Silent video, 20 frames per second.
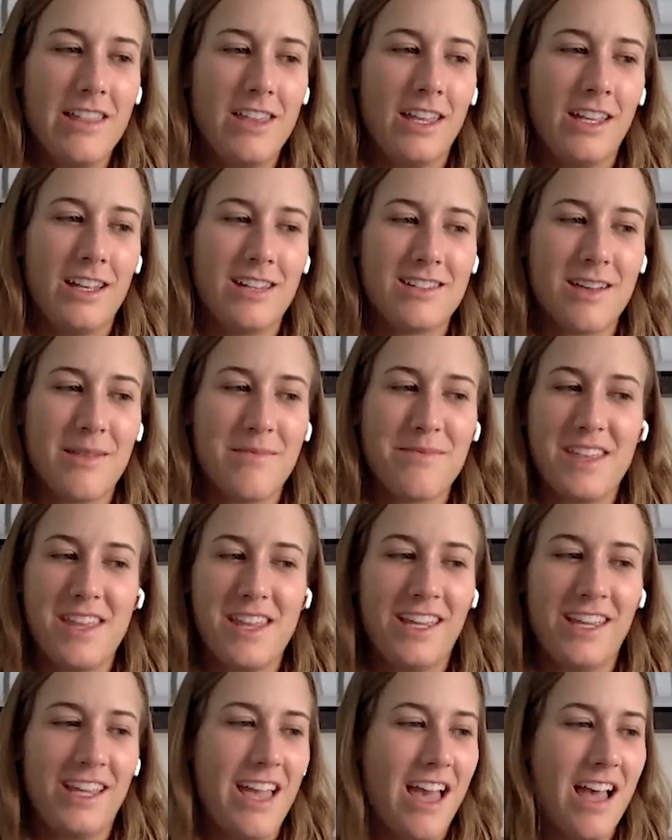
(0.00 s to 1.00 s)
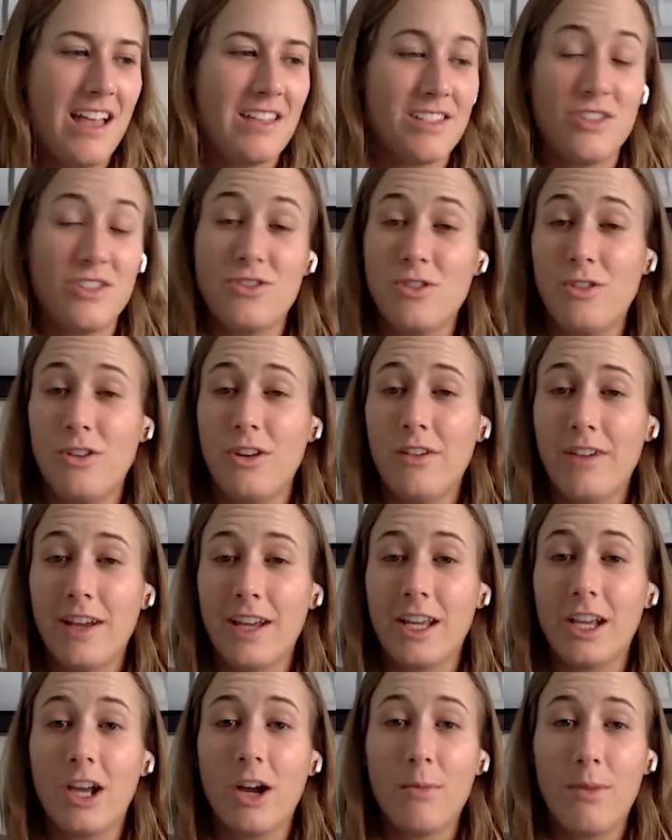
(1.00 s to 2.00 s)
i think it's something as a junior if i
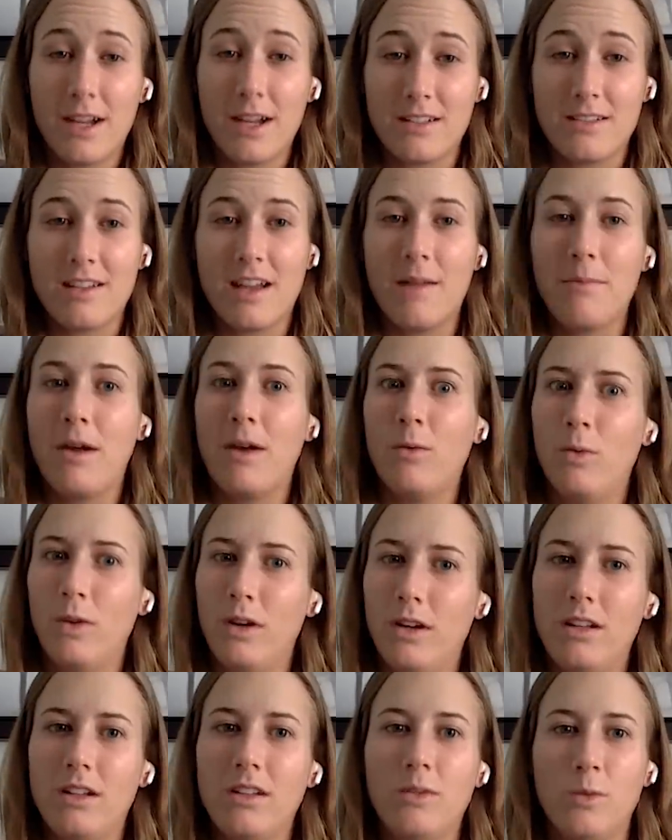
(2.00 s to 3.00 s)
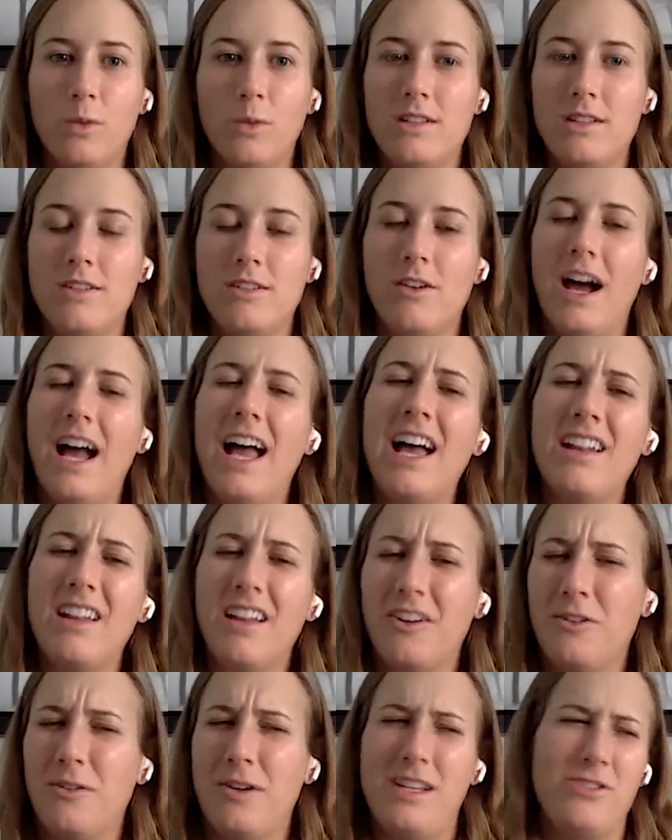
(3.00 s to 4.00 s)
could go back in time i would would do i had
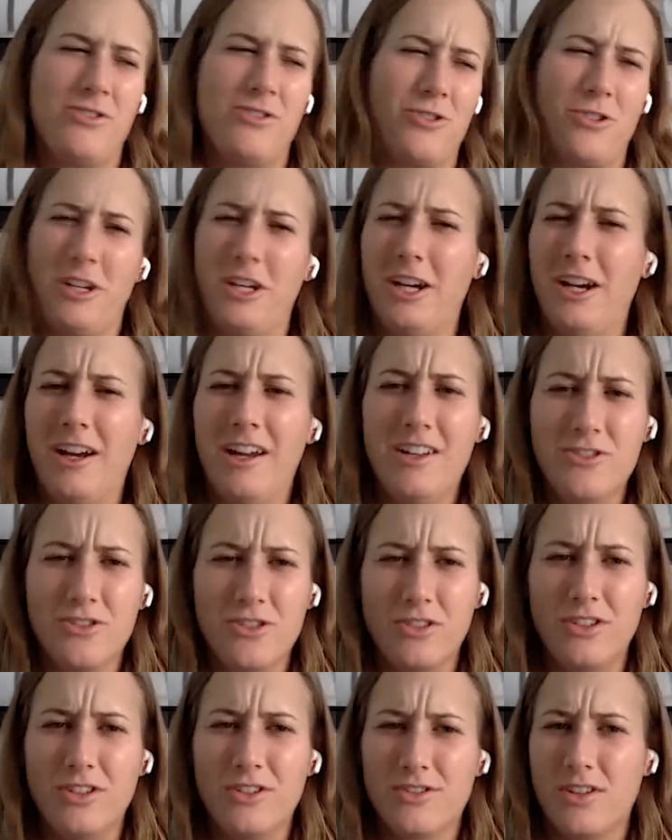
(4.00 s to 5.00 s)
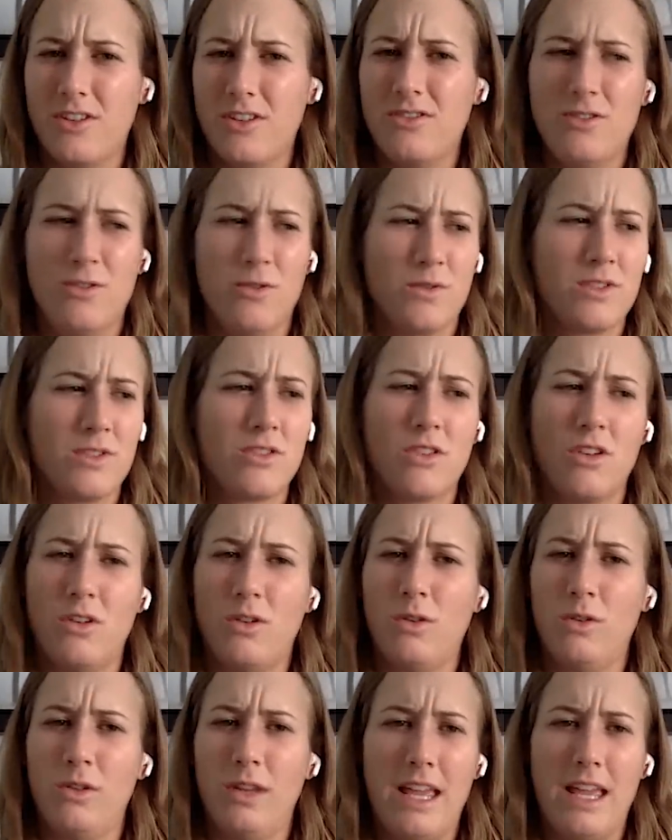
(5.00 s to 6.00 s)
a great stringer in juniors though too
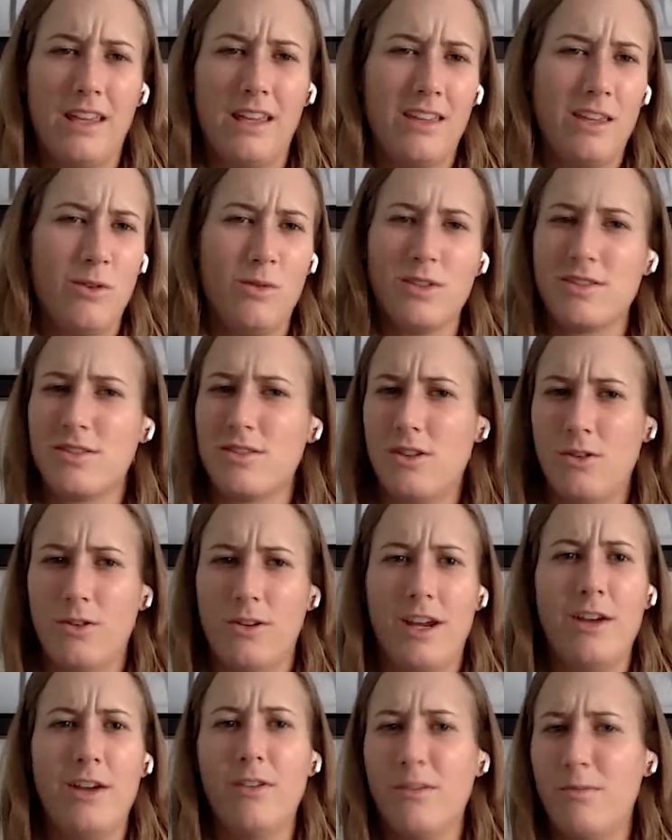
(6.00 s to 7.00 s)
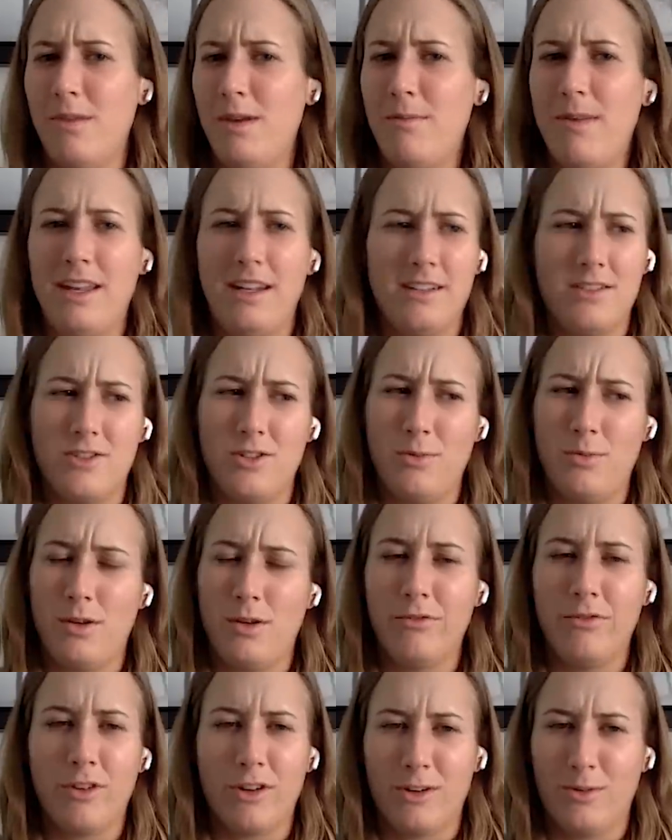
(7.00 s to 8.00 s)
so like he was so great with me made it
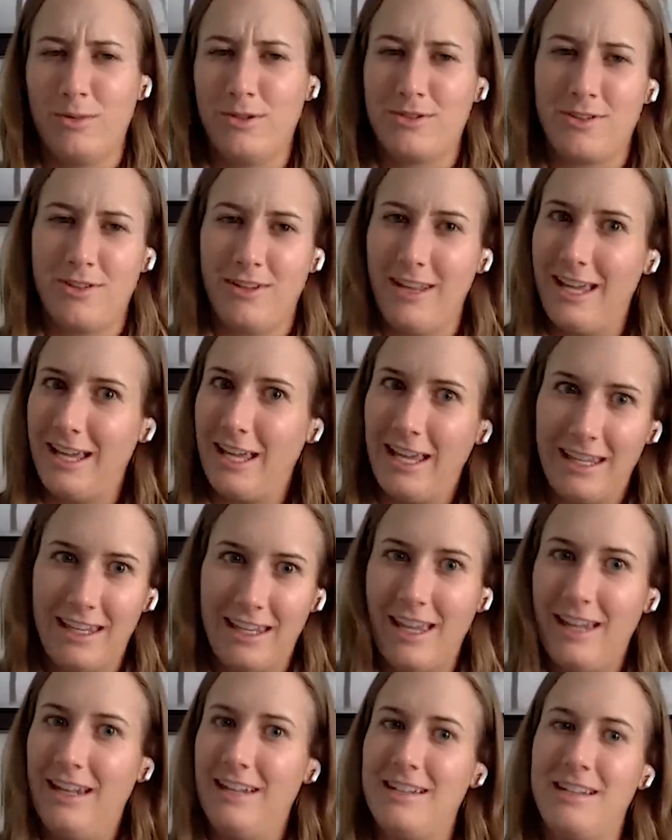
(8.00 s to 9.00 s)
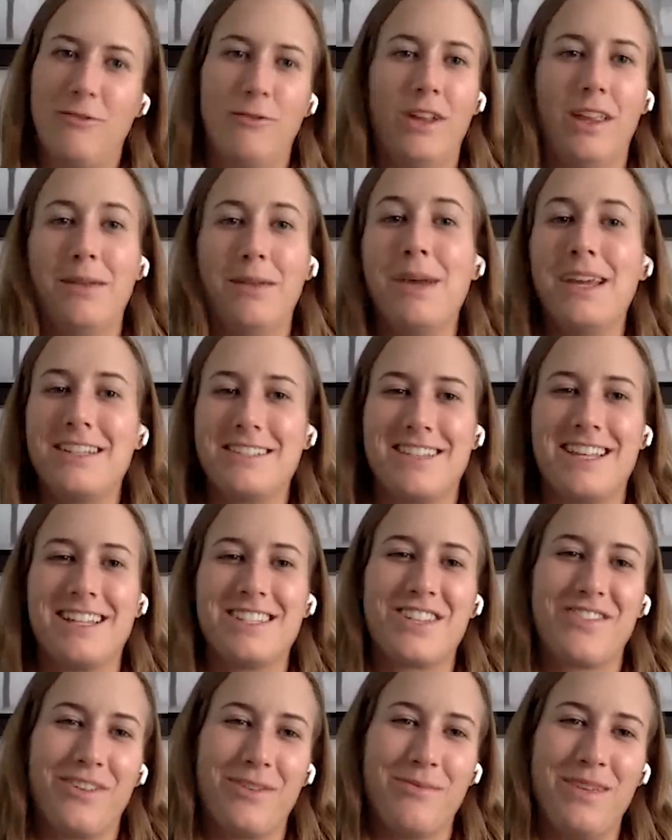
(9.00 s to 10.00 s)
super affordable so like again it didn't really make
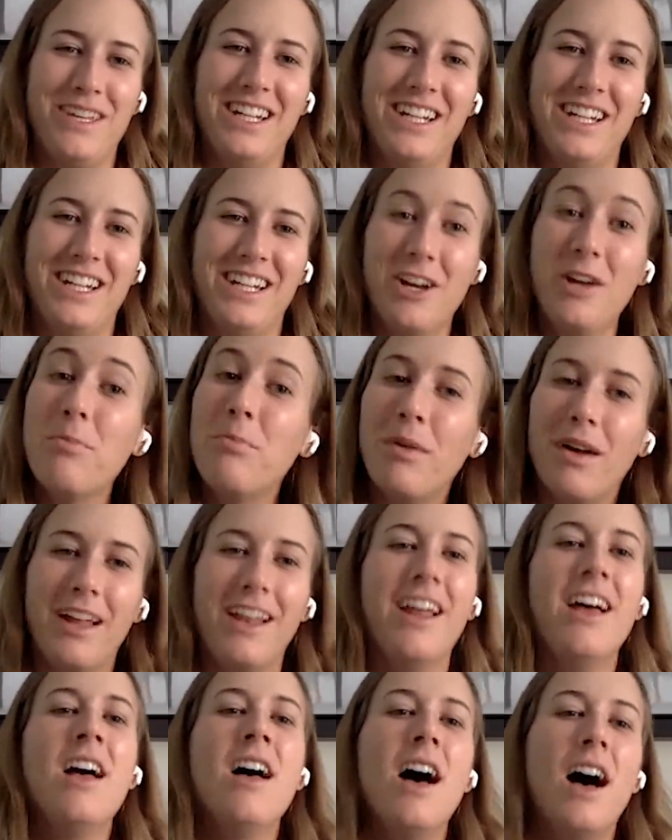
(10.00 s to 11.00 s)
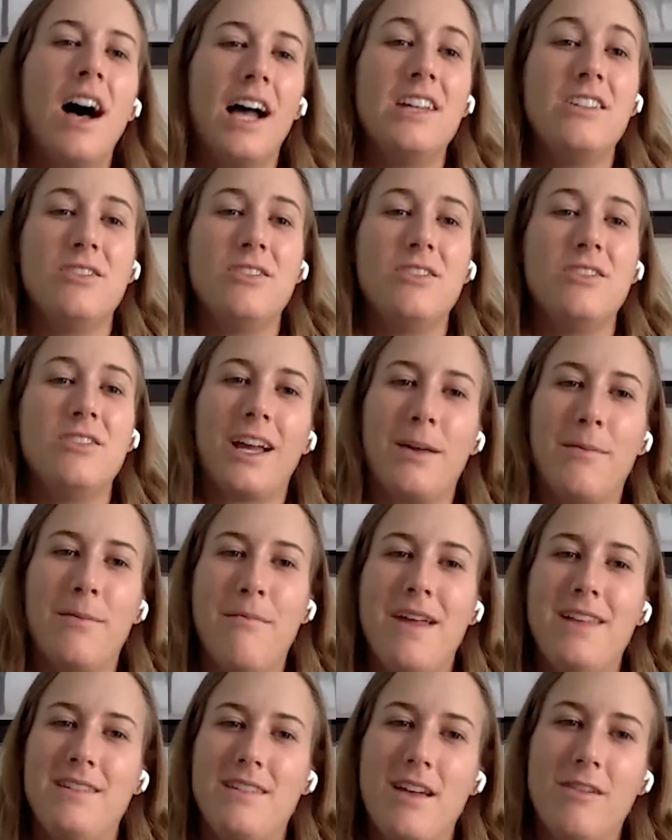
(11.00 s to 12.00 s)
sense for me to do it but i do
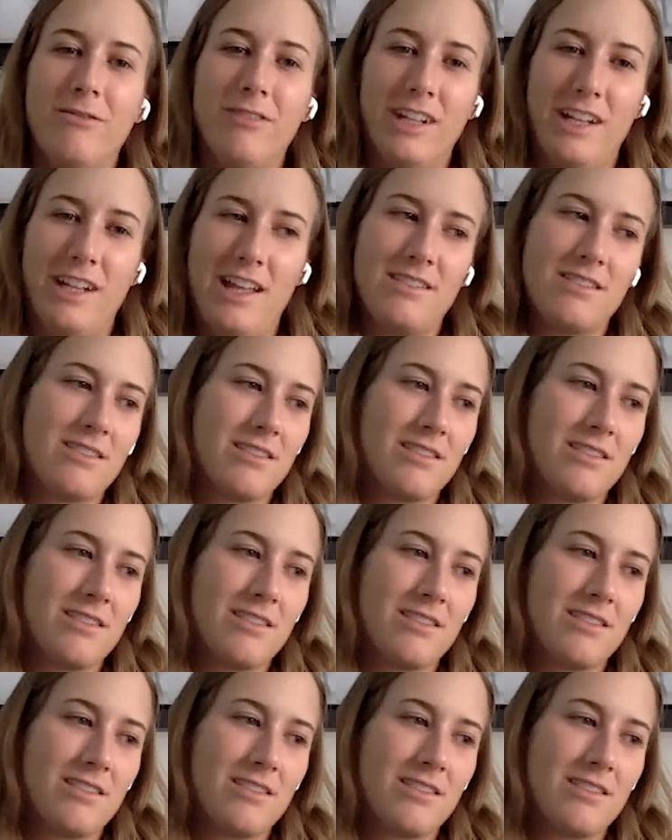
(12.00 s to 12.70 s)
recommend it when it's